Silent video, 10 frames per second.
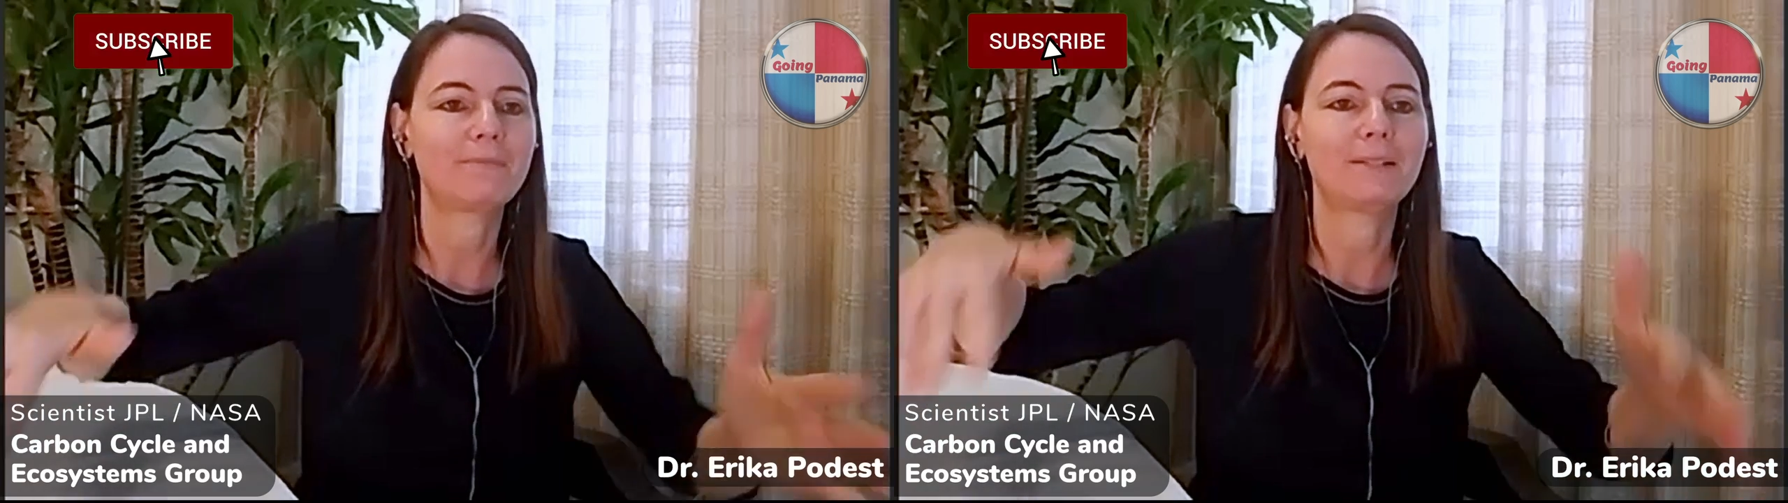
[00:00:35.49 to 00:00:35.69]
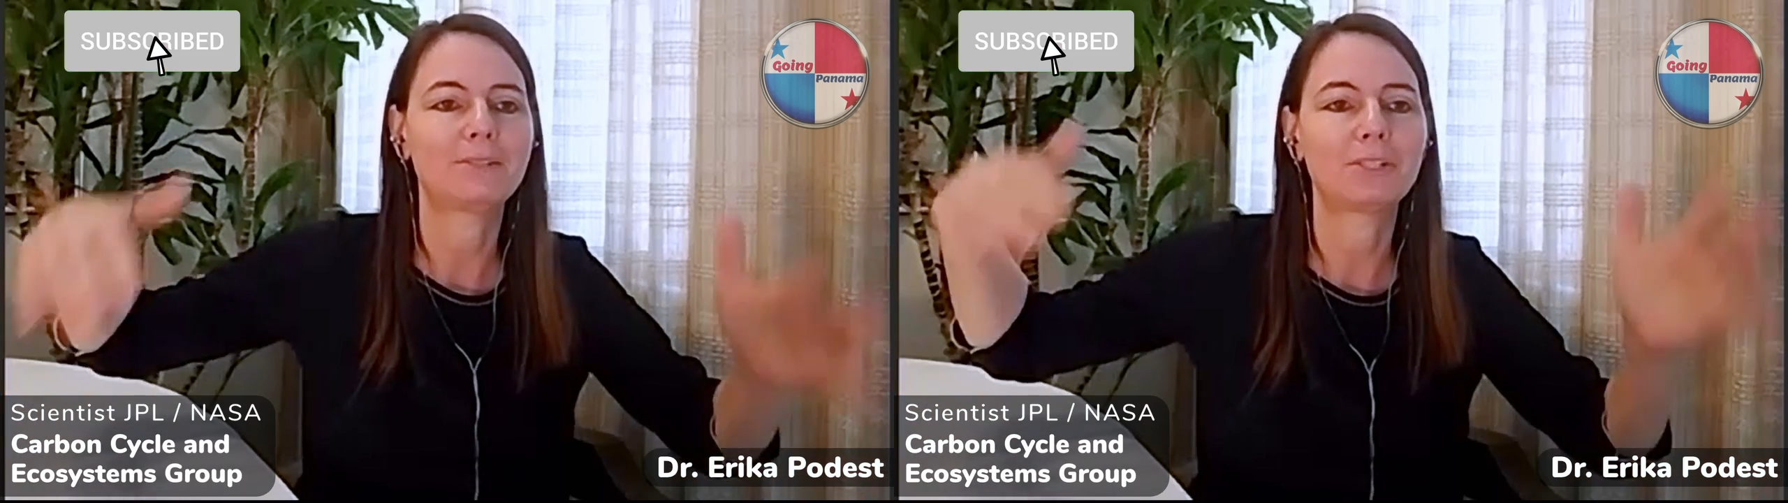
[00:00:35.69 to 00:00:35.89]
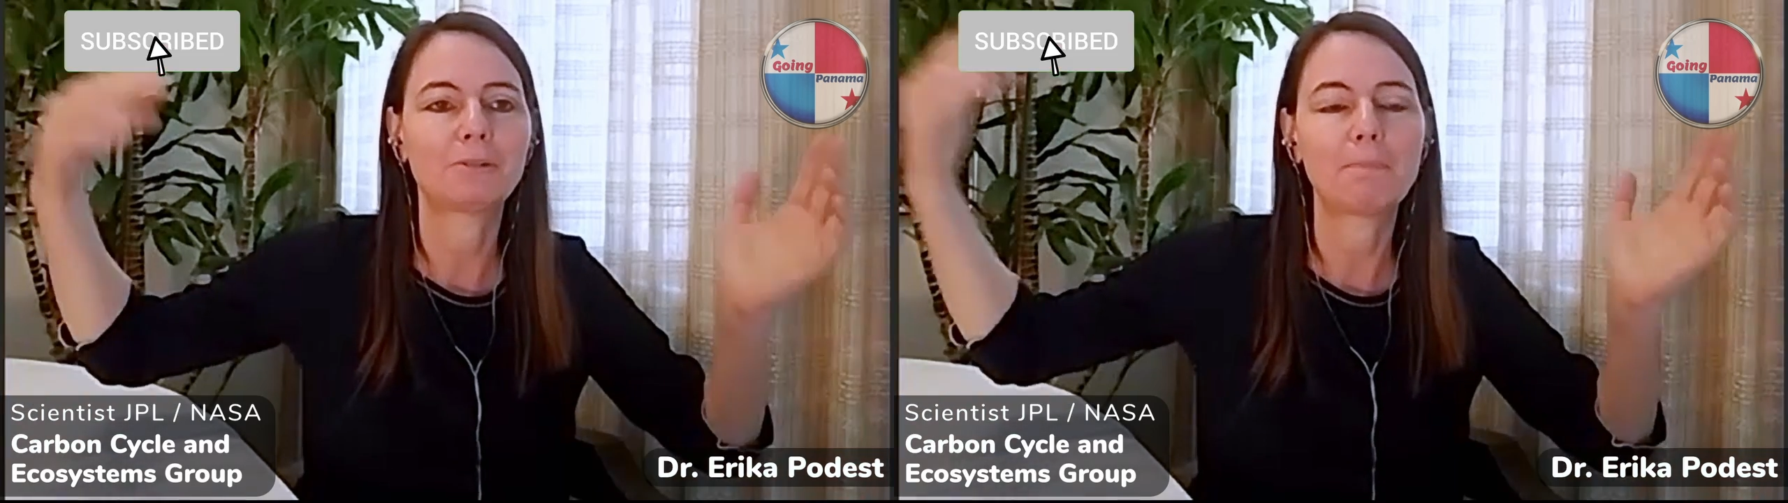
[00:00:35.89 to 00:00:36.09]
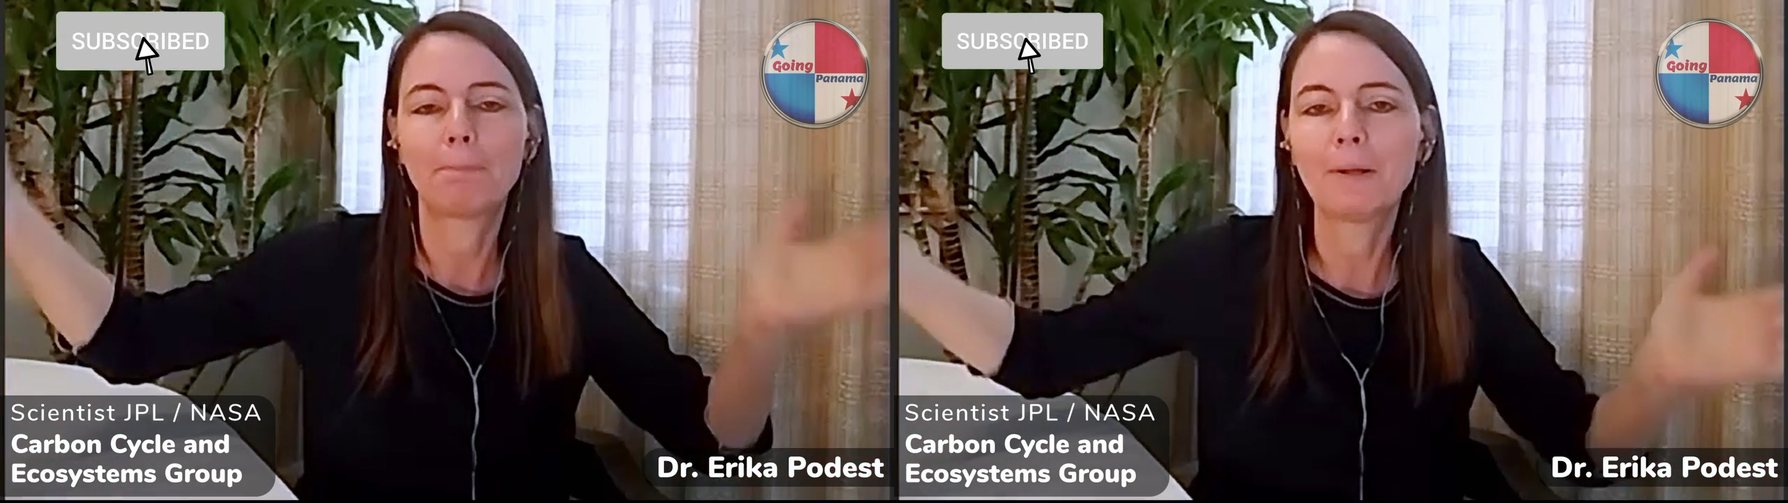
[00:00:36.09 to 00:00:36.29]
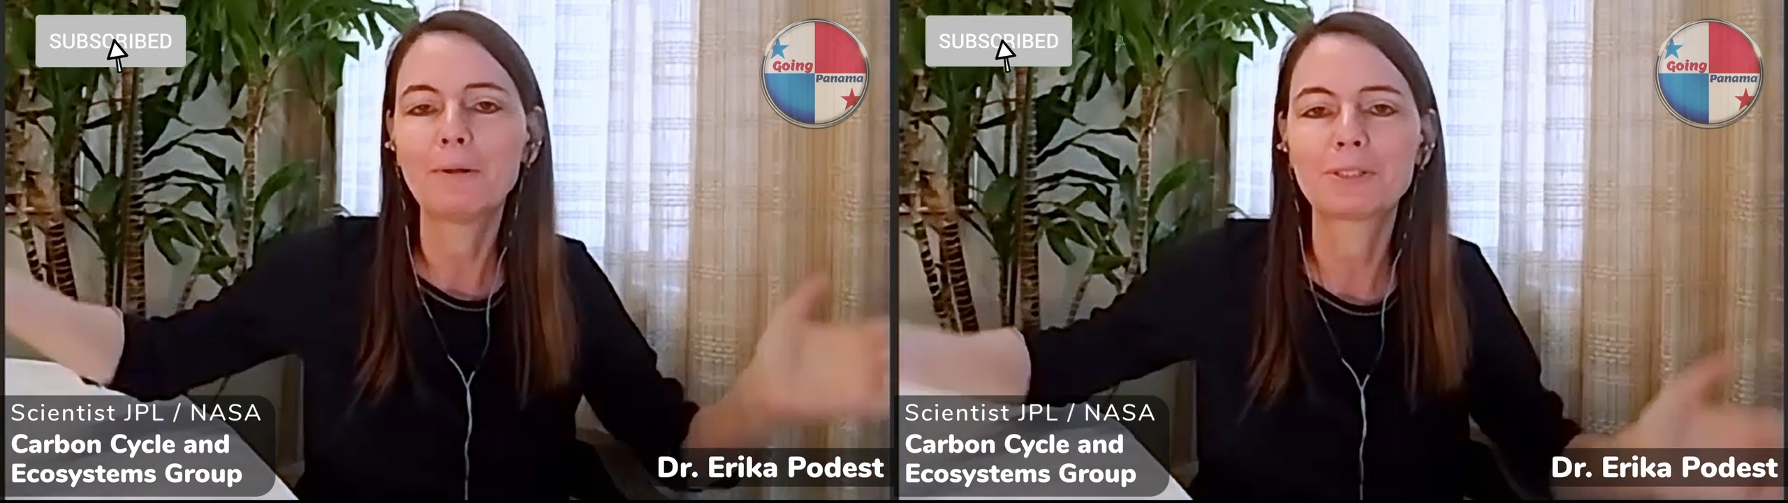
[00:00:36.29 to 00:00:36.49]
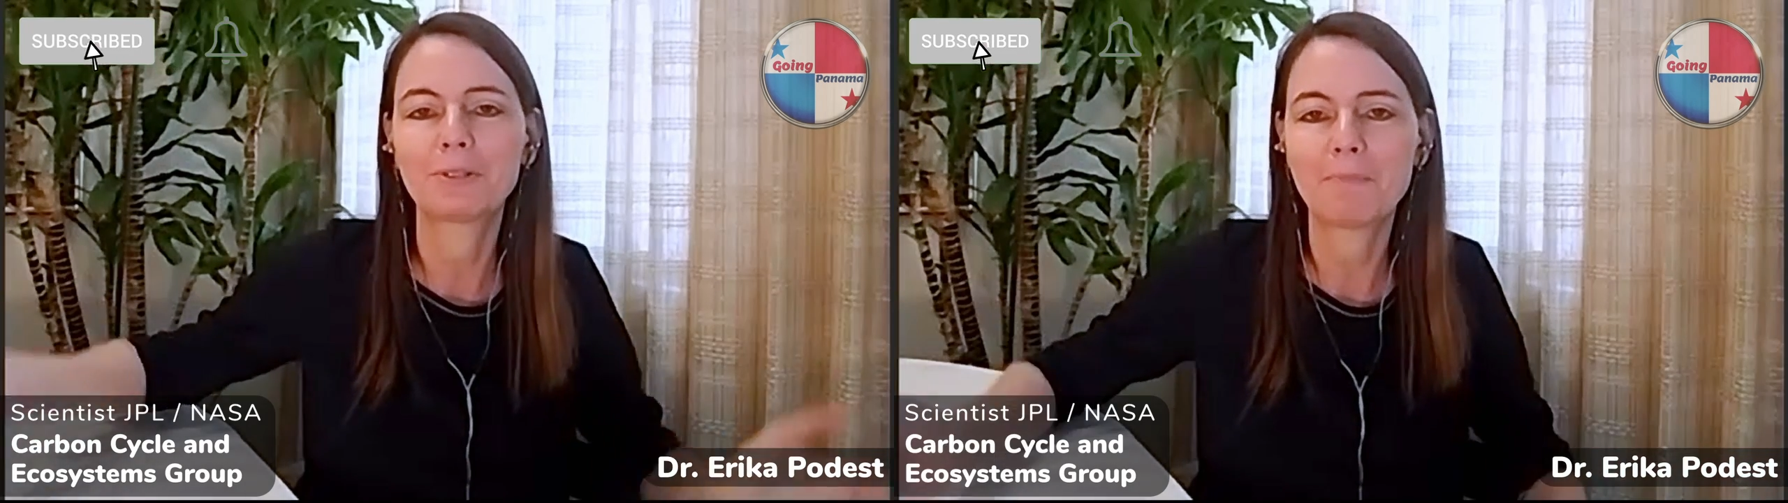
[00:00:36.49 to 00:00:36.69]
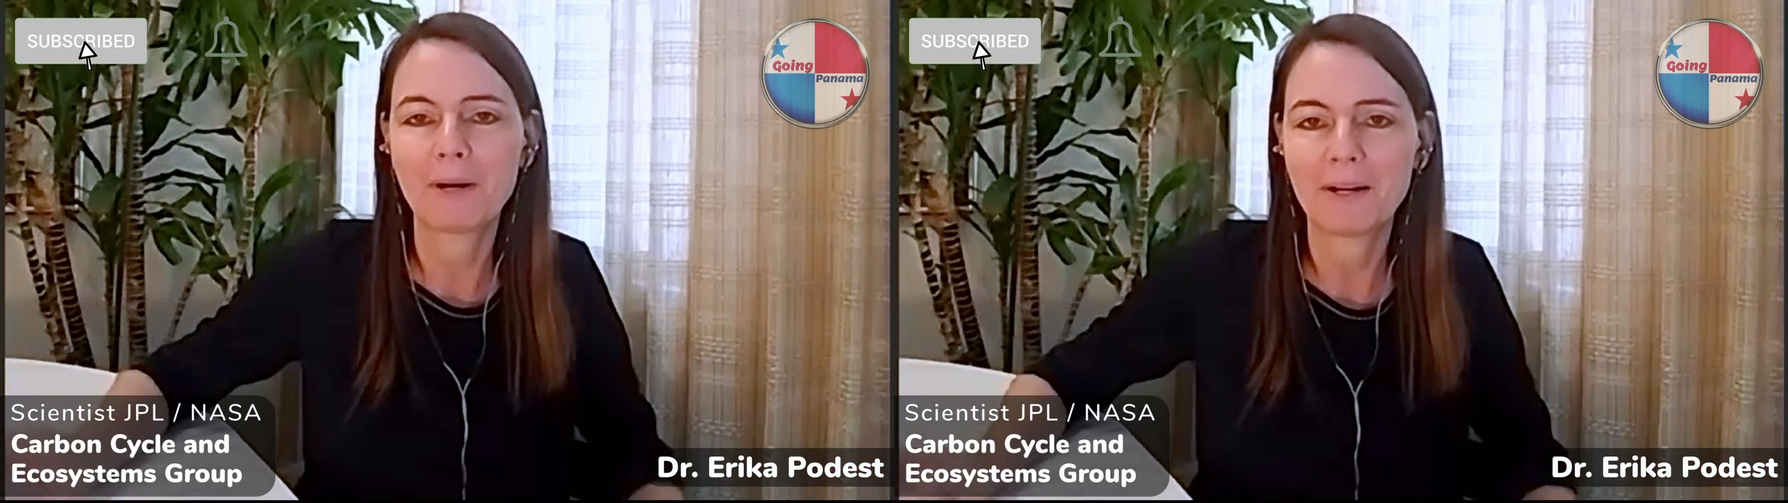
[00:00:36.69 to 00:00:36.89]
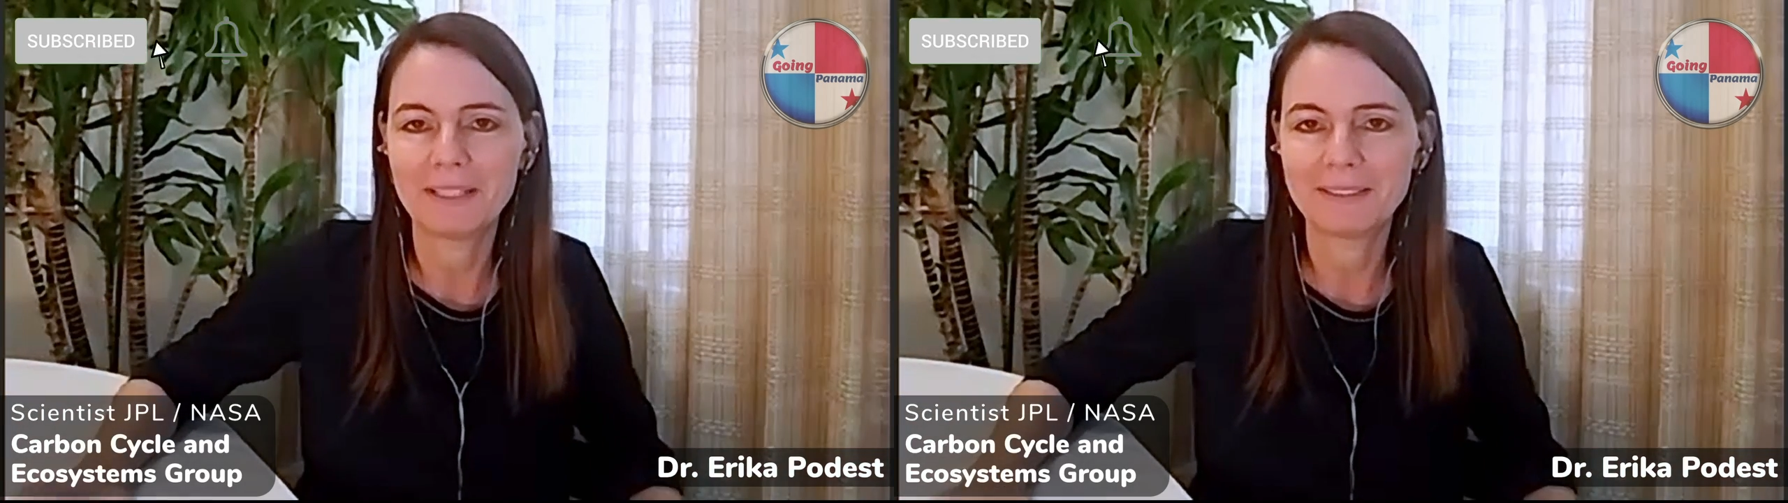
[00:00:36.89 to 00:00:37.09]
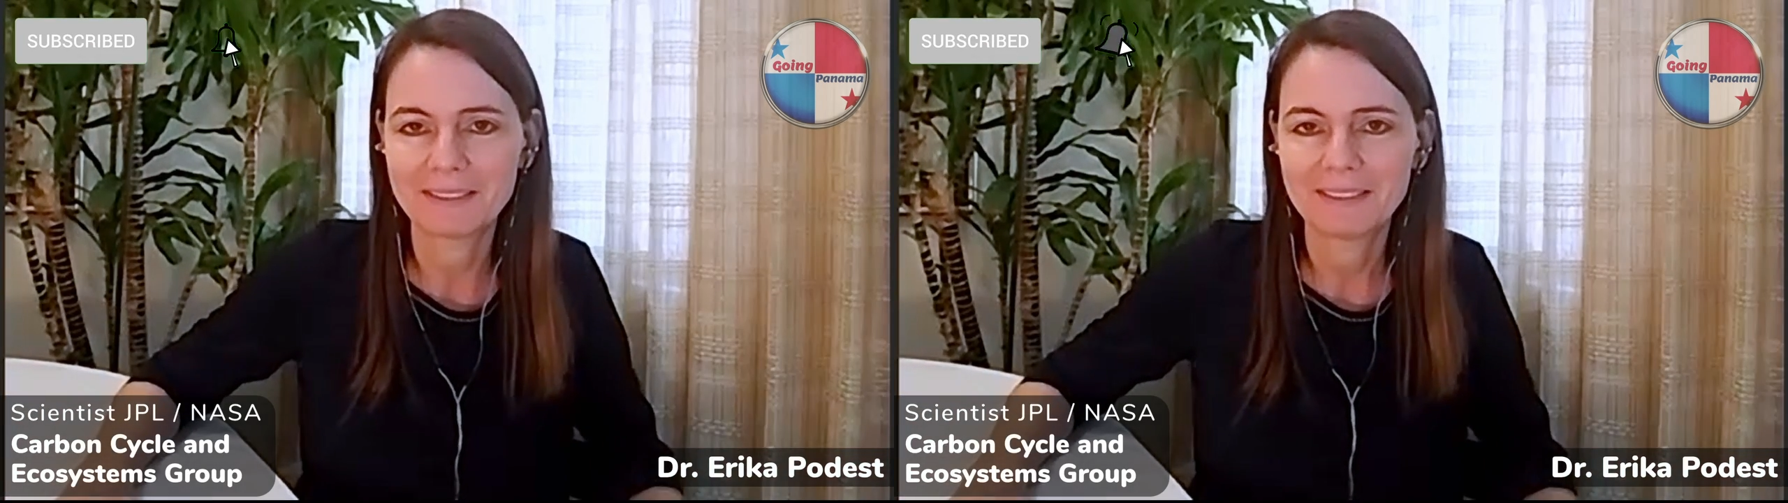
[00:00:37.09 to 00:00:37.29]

it just blows their mind.